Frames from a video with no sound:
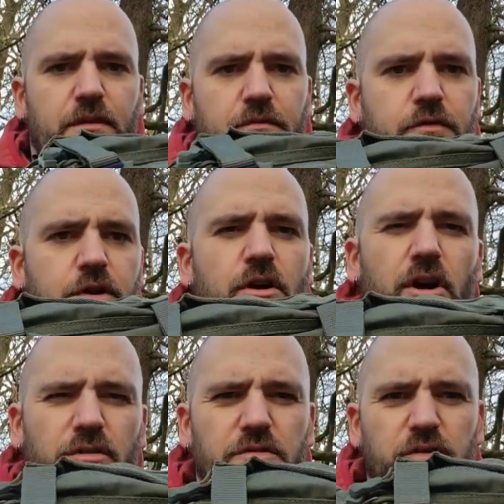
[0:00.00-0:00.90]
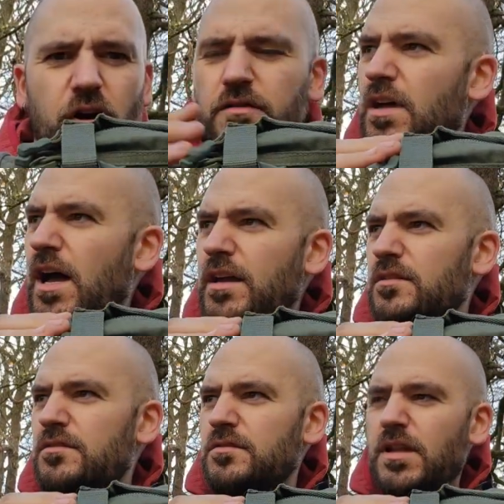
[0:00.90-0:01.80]
for not like
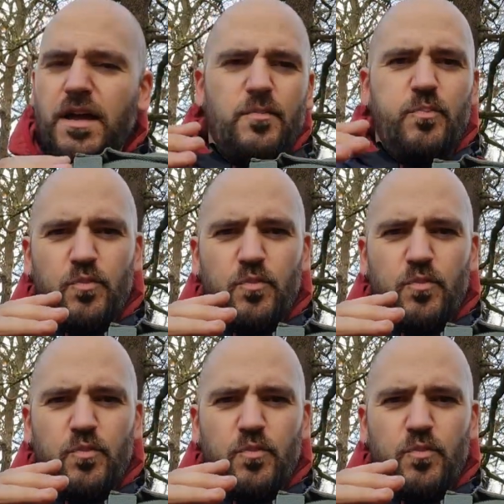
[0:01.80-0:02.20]
a,